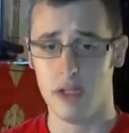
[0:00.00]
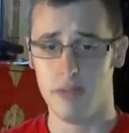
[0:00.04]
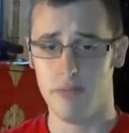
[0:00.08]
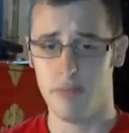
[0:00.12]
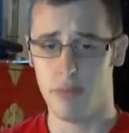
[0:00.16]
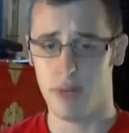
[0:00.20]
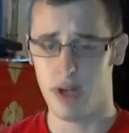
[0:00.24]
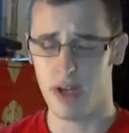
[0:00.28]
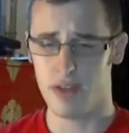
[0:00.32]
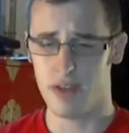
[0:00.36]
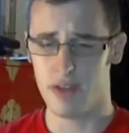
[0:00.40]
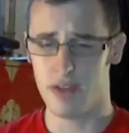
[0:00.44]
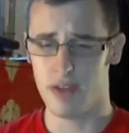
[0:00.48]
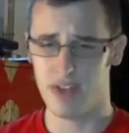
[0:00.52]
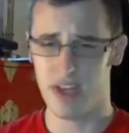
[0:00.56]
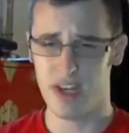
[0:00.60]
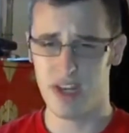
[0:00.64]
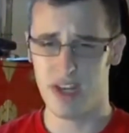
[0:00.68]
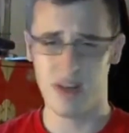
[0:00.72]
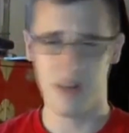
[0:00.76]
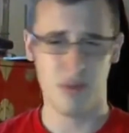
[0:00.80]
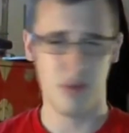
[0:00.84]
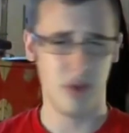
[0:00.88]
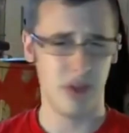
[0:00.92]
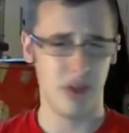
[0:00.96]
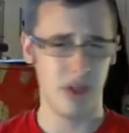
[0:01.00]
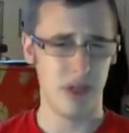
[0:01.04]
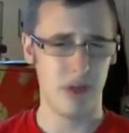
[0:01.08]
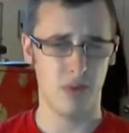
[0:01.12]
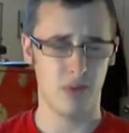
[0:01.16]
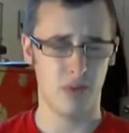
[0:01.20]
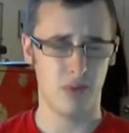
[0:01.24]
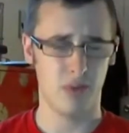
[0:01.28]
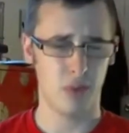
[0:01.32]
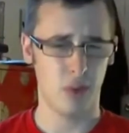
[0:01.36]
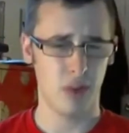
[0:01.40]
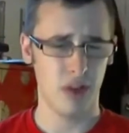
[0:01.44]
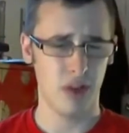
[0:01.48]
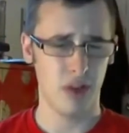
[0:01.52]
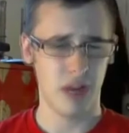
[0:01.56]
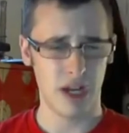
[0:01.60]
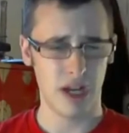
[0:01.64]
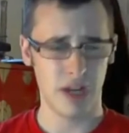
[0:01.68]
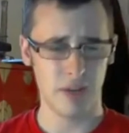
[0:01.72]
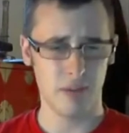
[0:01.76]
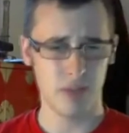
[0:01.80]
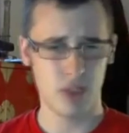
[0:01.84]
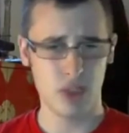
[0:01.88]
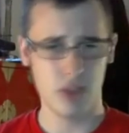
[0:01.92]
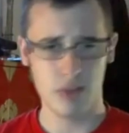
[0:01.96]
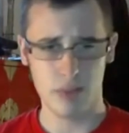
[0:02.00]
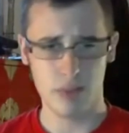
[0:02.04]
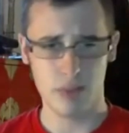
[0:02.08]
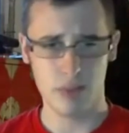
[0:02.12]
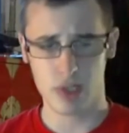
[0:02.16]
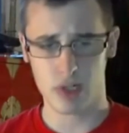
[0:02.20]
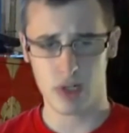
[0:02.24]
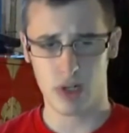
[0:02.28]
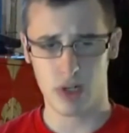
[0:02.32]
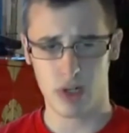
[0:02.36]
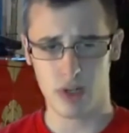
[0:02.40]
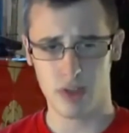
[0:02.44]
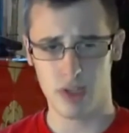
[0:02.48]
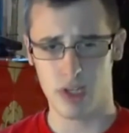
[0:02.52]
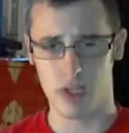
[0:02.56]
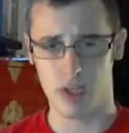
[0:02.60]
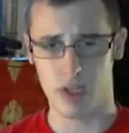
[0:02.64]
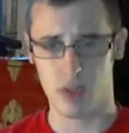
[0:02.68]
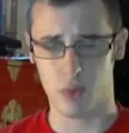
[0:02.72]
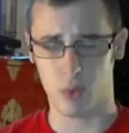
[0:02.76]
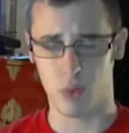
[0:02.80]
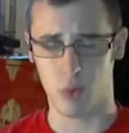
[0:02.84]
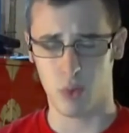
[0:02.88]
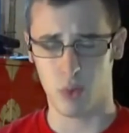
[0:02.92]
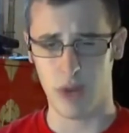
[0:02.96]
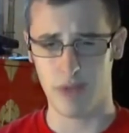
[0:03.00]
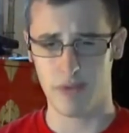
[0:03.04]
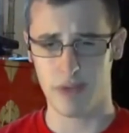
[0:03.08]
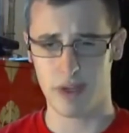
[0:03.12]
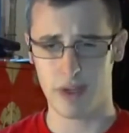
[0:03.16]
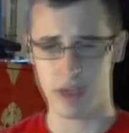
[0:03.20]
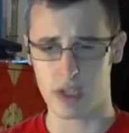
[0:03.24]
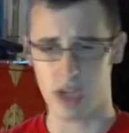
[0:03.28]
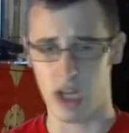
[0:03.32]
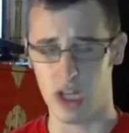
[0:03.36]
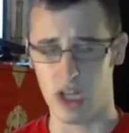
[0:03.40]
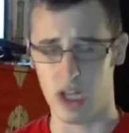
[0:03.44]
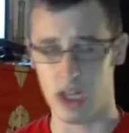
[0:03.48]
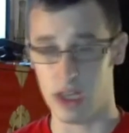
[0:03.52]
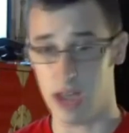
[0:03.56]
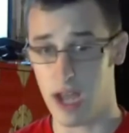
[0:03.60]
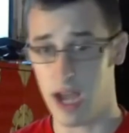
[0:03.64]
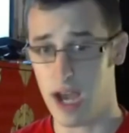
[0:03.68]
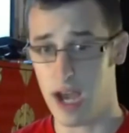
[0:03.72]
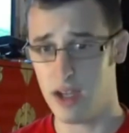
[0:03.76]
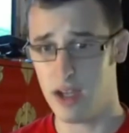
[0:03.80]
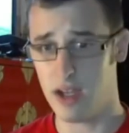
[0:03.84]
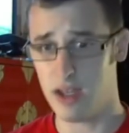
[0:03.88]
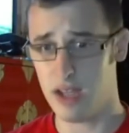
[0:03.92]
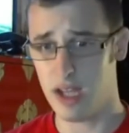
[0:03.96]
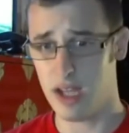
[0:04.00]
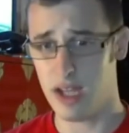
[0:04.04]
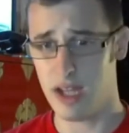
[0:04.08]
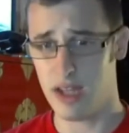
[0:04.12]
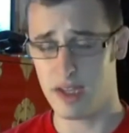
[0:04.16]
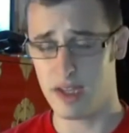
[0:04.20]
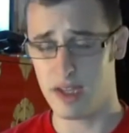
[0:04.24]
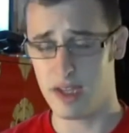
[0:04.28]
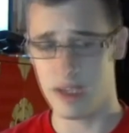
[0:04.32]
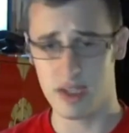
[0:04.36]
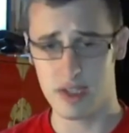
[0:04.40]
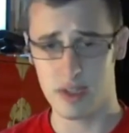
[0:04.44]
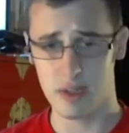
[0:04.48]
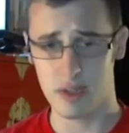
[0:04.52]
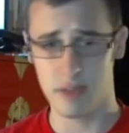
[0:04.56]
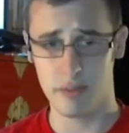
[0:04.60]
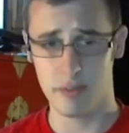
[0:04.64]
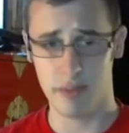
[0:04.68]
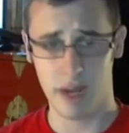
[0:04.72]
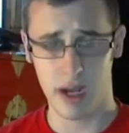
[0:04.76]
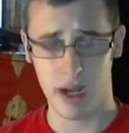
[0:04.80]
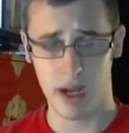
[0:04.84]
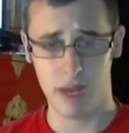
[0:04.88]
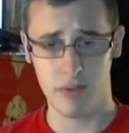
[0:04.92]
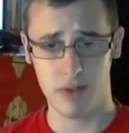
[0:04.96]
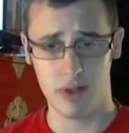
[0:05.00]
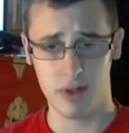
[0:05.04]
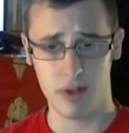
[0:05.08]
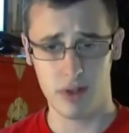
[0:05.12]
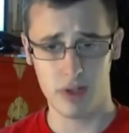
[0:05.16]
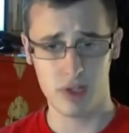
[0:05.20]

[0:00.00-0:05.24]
but they didn't really rely too much on the graphics a lot like they did with Battlefield,